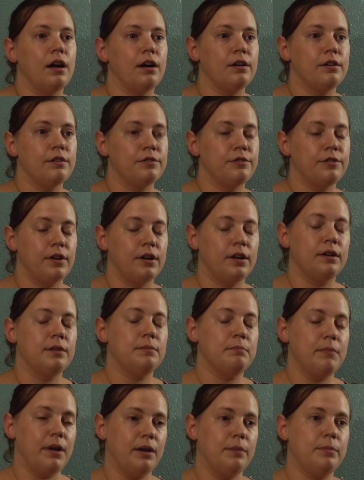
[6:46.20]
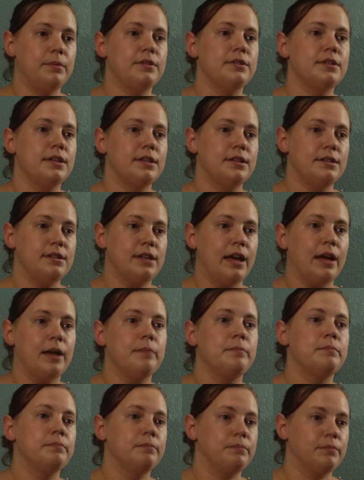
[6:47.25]
of medibles at the
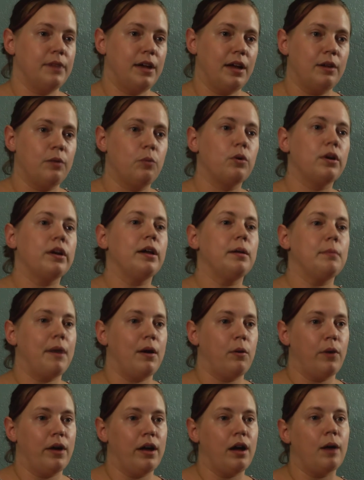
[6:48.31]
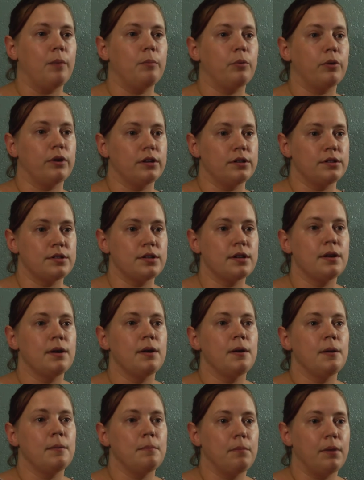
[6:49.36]
time, kind of working my way upwards,
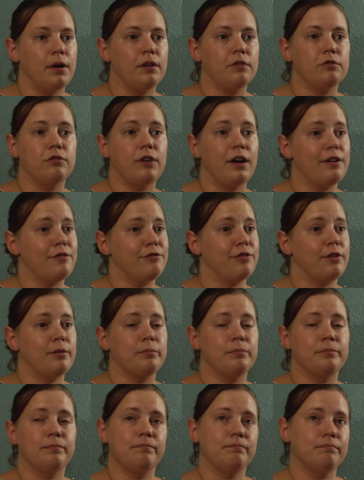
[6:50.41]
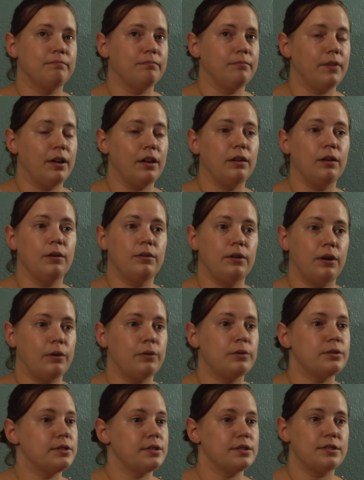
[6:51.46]
but right from a low
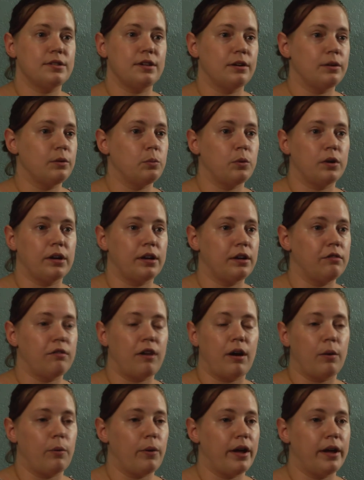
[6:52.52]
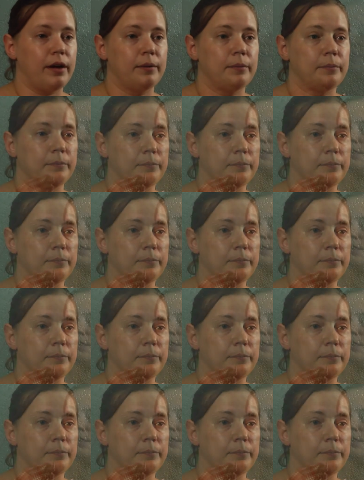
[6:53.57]
dose it started working right away.